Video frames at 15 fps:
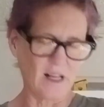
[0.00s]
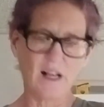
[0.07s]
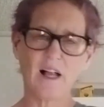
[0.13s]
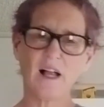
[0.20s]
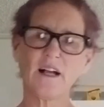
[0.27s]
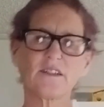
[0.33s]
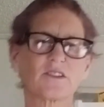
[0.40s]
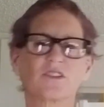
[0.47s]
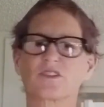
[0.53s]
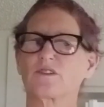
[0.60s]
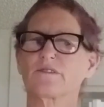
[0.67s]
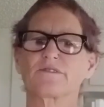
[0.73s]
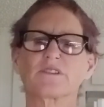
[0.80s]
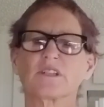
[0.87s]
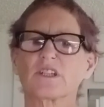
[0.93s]
I just
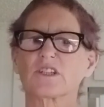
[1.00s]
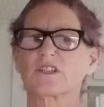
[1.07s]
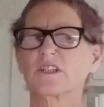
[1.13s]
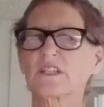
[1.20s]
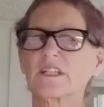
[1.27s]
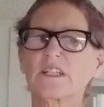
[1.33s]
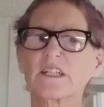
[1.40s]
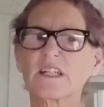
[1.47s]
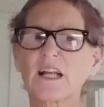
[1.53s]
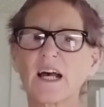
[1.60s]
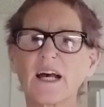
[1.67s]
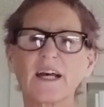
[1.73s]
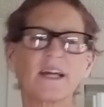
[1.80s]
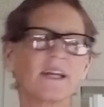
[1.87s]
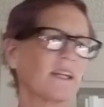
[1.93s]
don't feel like cooking
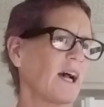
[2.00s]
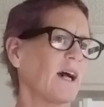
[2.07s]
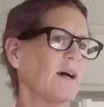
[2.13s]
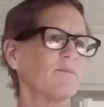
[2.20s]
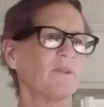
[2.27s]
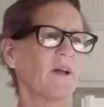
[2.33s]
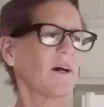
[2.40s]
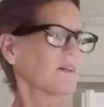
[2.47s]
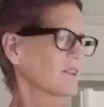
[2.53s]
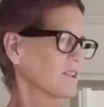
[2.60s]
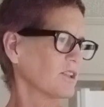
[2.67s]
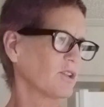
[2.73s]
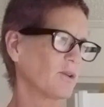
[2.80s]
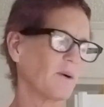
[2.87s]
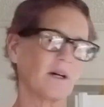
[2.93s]
tonight. I'm not going
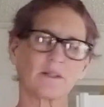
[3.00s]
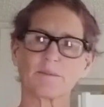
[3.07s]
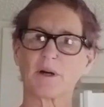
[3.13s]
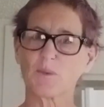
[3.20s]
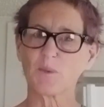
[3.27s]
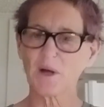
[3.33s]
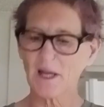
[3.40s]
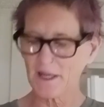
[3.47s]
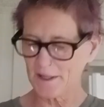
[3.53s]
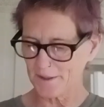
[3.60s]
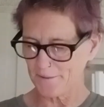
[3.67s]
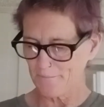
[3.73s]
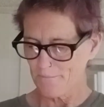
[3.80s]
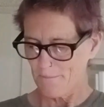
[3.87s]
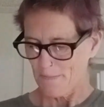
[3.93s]
to go on my
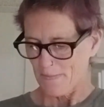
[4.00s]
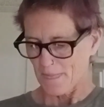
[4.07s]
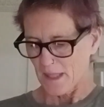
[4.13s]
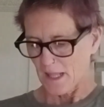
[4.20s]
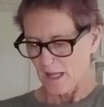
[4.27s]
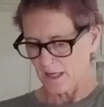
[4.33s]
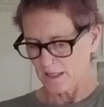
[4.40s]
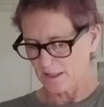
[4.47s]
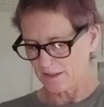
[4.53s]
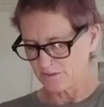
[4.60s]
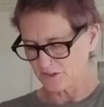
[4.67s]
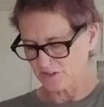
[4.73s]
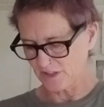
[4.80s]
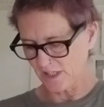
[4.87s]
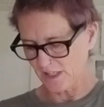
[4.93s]
way. And I
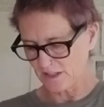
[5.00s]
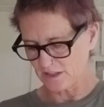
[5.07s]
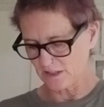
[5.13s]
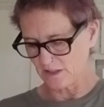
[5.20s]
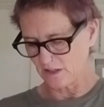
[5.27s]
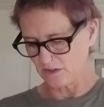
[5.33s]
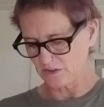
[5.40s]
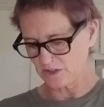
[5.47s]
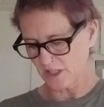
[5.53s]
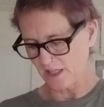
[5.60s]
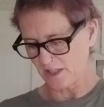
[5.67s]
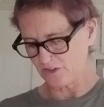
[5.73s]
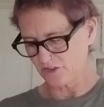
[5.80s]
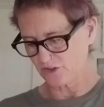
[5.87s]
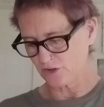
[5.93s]
was like,
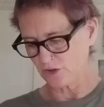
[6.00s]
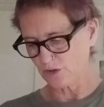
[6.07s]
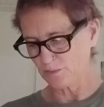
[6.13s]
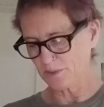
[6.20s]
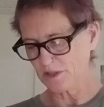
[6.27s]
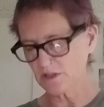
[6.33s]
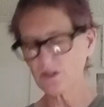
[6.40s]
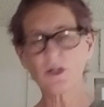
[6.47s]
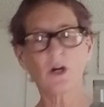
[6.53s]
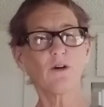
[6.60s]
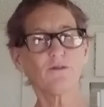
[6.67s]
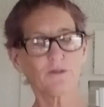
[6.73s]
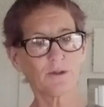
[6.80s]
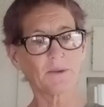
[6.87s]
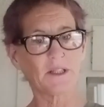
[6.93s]
okay, so you put
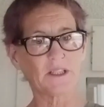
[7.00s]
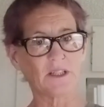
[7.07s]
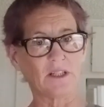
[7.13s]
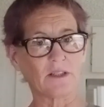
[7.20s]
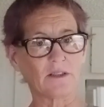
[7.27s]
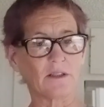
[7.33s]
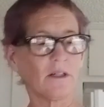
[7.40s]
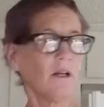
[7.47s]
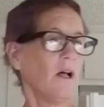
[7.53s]
tofu in here.